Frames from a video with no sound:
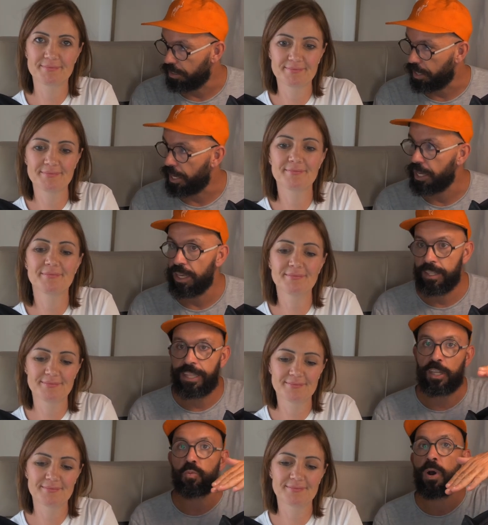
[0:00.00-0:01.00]
Speaker 1: Okay? Mm
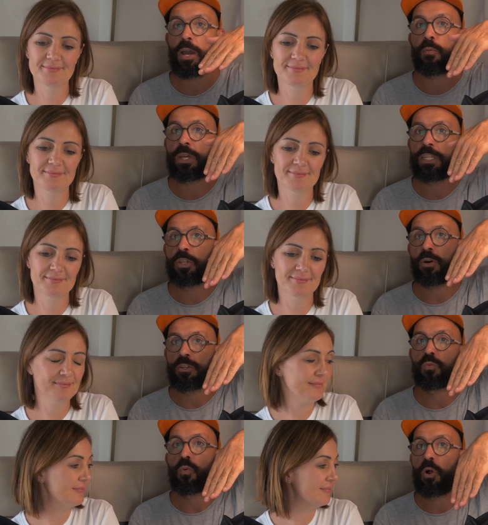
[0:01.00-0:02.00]
-hmm. That's why we
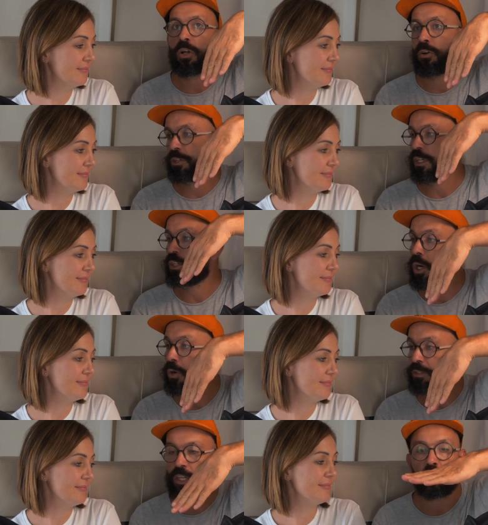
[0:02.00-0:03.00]
don't walk on the
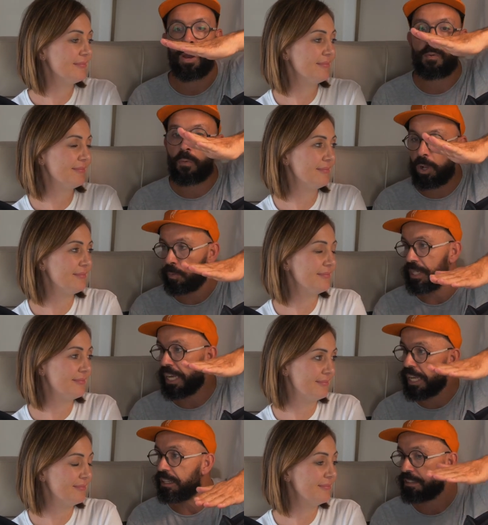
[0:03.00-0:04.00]
toes. That's why we walk
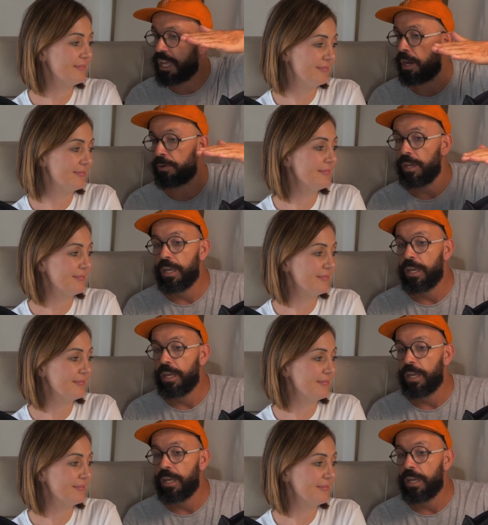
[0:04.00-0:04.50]
with the heels down.